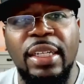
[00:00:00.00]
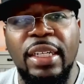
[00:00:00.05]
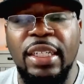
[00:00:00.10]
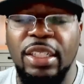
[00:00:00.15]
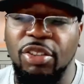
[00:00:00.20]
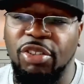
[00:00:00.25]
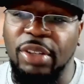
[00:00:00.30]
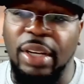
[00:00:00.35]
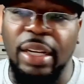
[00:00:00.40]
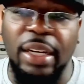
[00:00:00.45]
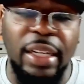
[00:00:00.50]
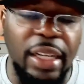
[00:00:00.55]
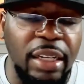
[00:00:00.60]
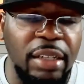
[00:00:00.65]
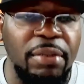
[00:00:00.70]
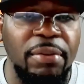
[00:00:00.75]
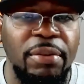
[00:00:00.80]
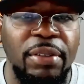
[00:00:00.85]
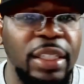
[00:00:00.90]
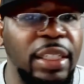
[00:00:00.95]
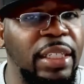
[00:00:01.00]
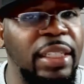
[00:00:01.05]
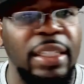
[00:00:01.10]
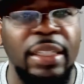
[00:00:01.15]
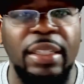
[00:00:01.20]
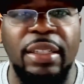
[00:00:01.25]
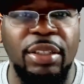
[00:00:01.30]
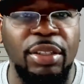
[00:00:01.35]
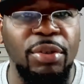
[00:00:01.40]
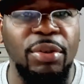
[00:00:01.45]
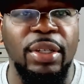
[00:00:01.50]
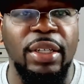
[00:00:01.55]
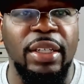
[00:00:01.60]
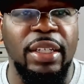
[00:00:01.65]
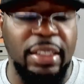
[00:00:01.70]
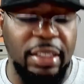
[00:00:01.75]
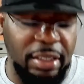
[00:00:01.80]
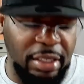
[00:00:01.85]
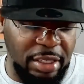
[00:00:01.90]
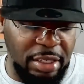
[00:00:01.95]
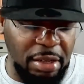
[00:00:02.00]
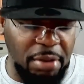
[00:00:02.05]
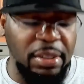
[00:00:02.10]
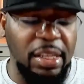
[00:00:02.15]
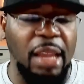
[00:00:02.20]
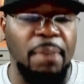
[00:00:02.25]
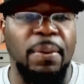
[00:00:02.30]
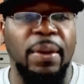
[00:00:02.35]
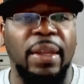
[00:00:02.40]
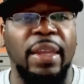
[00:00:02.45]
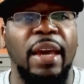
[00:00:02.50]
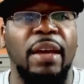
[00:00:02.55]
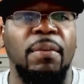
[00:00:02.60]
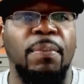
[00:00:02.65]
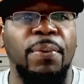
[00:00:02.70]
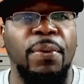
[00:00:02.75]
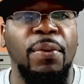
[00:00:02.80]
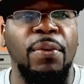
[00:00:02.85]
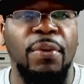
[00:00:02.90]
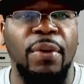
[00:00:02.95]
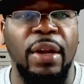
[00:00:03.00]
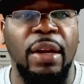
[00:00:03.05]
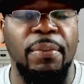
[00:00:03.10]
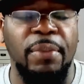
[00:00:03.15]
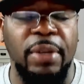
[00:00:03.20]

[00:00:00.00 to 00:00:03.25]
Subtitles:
She tried to hit him, she couldn't do it. Because there's some type of counter program